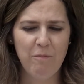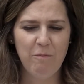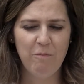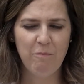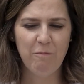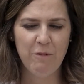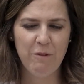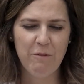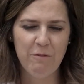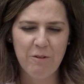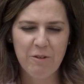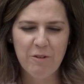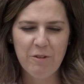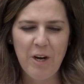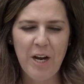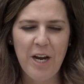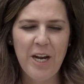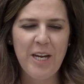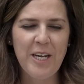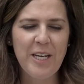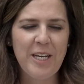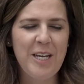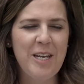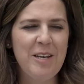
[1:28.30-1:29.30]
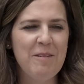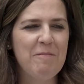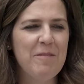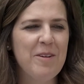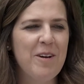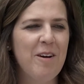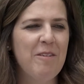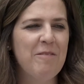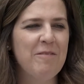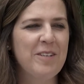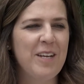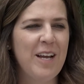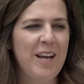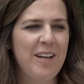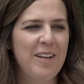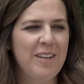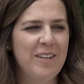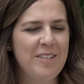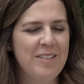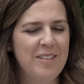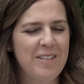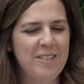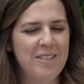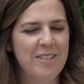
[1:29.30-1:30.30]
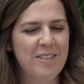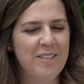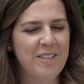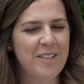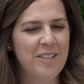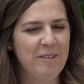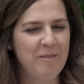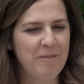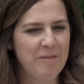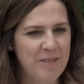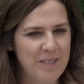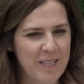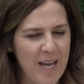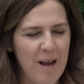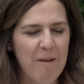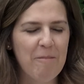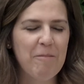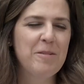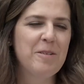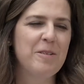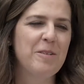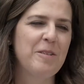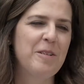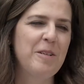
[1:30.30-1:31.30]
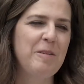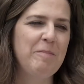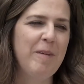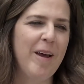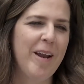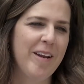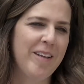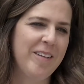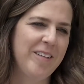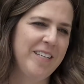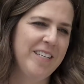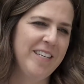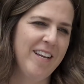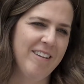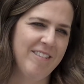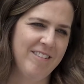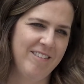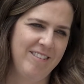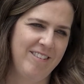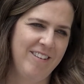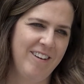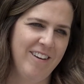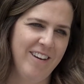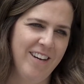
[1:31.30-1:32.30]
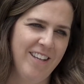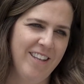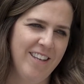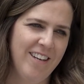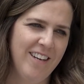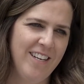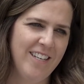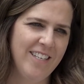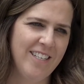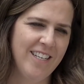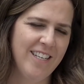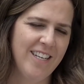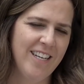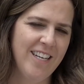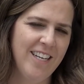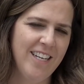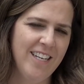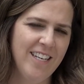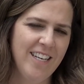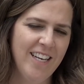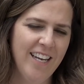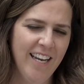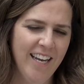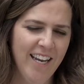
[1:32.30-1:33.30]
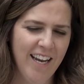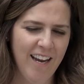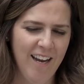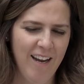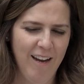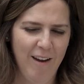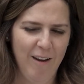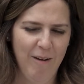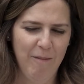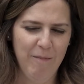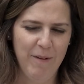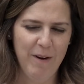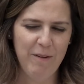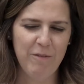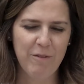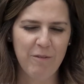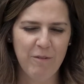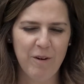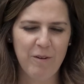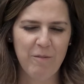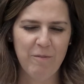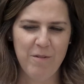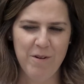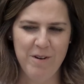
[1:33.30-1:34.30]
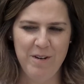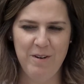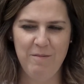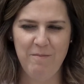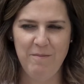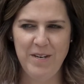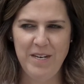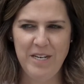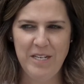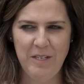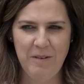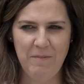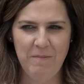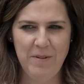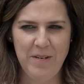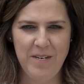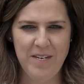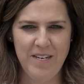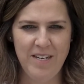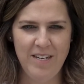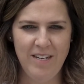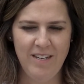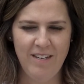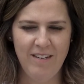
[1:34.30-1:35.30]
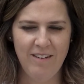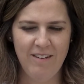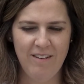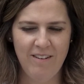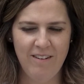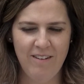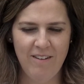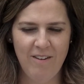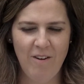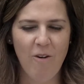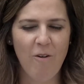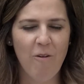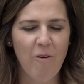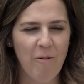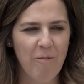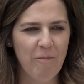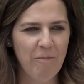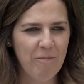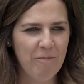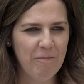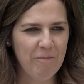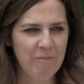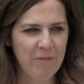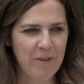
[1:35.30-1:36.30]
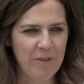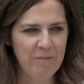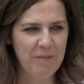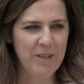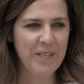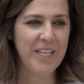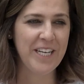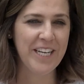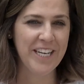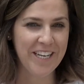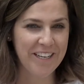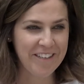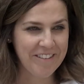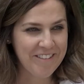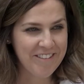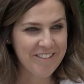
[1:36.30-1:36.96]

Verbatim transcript: we would try and keep me off dialysis until it was absolutely medically necessary that I did it. Um, everyone wanted me to be home with my kids,